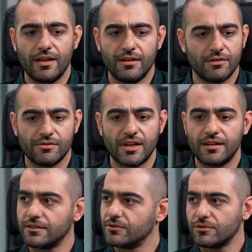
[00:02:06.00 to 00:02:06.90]
you can set
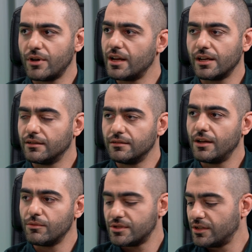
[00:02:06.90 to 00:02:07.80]
it to any
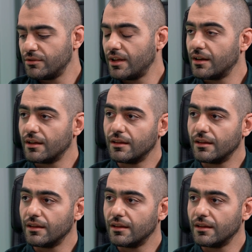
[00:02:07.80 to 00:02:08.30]
language that you need.